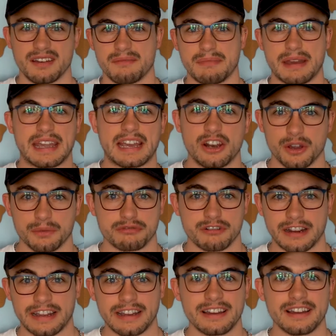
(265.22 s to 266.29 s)
make it look
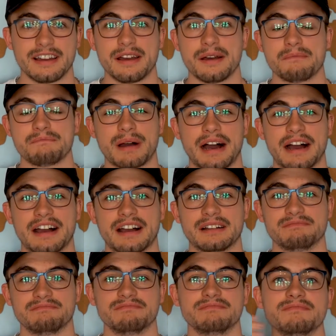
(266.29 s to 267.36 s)
pretty.
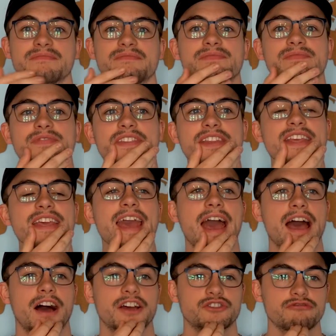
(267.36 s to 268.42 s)
But
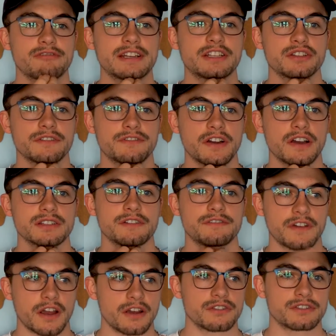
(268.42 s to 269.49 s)
yeah, I agreed to the photos. The
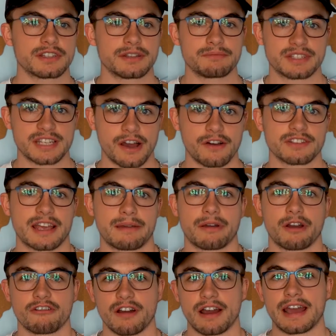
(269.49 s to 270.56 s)
photos themselves came
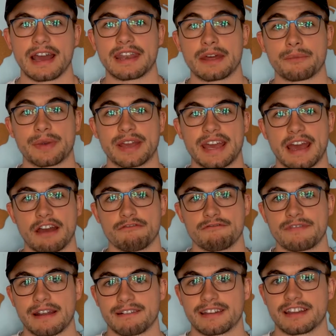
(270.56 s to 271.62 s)
out alright, and then we hit a
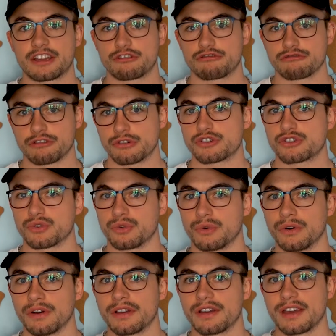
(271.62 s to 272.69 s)
very
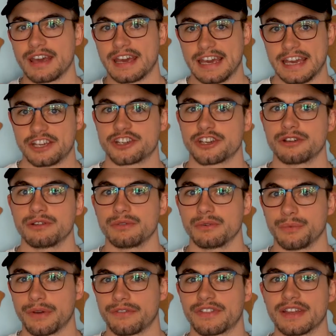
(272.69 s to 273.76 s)
crucial issue
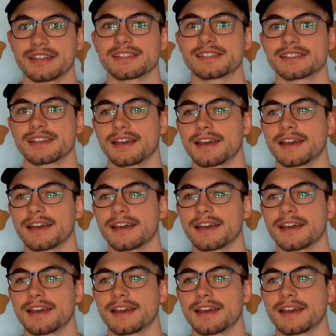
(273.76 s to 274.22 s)
with this,